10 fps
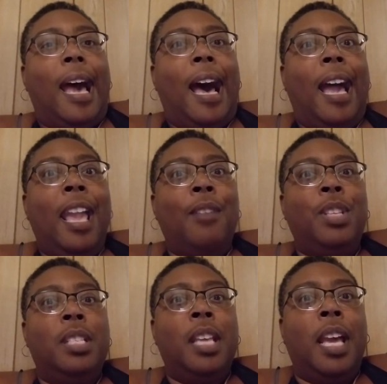I have
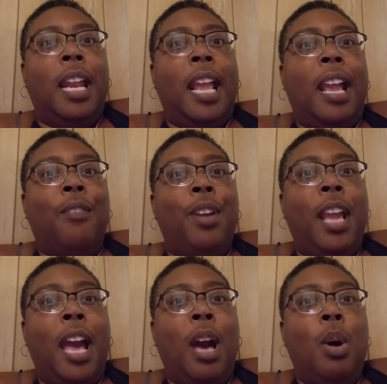set every
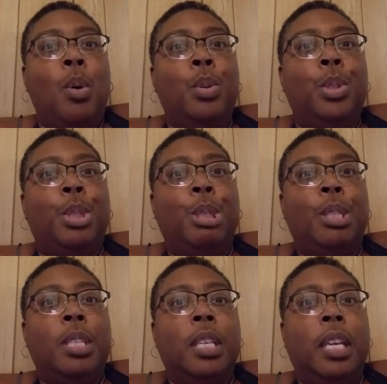
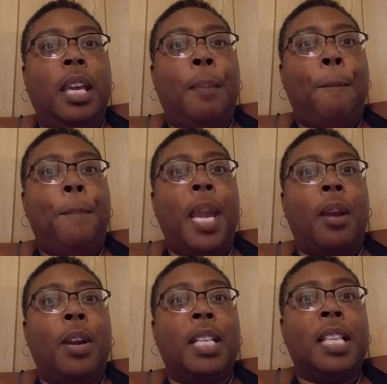house in
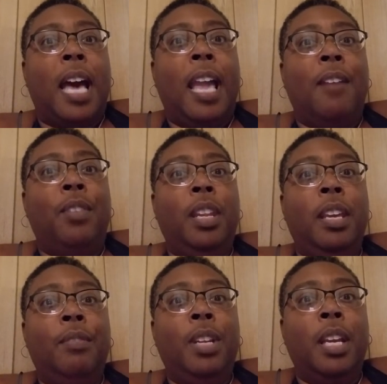barracks I have
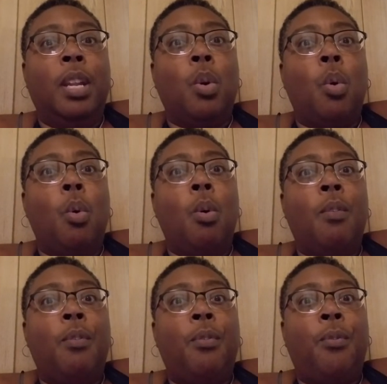lived in on
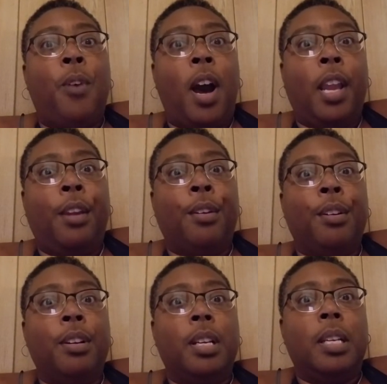fire